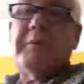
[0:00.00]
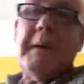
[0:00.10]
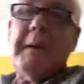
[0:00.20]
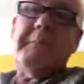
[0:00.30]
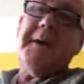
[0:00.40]
you
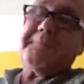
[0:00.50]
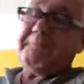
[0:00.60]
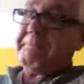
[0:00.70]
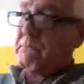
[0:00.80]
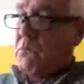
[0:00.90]
remember
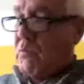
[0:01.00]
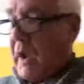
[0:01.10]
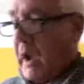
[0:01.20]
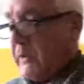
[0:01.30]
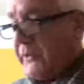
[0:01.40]

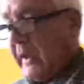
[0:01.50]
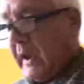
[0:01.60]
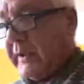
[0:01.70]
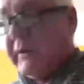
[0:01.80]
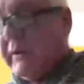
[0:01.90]
I was
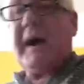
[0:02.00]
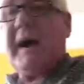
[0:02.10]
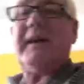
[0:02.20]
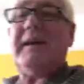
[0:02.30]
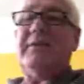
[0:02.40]
telling you
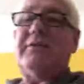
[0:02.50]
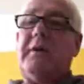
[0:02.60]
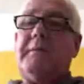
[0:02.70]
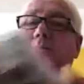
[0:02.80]
about these?